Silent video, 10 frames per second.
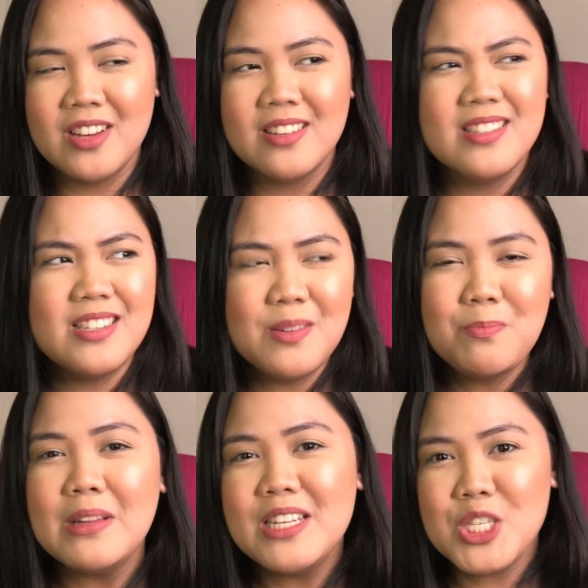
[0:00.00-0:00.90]

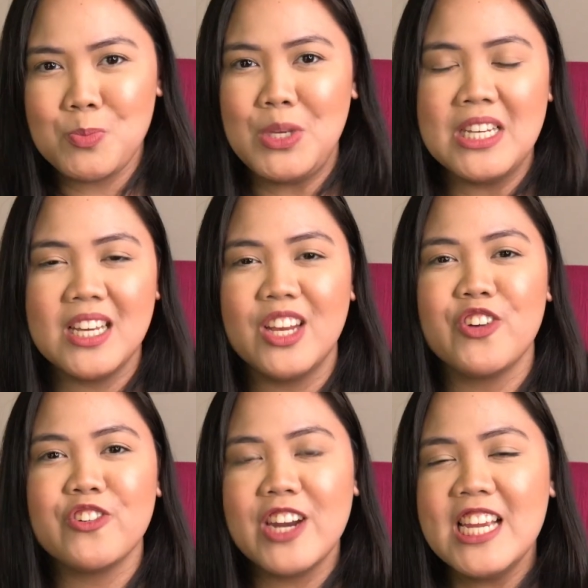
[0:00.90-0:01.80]
Simply speaking,
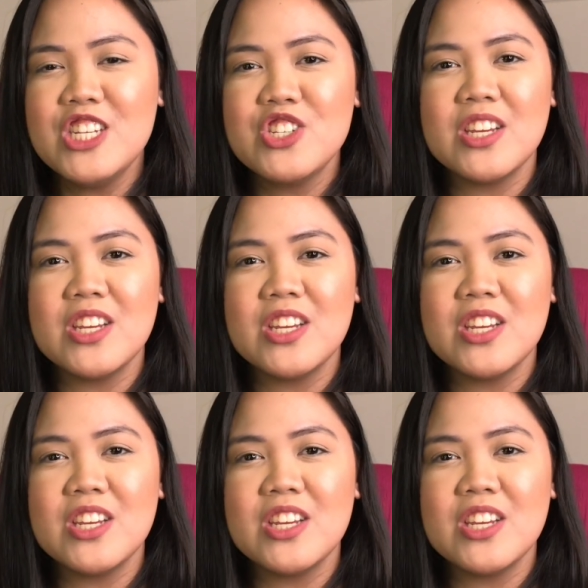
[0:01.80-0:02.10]
range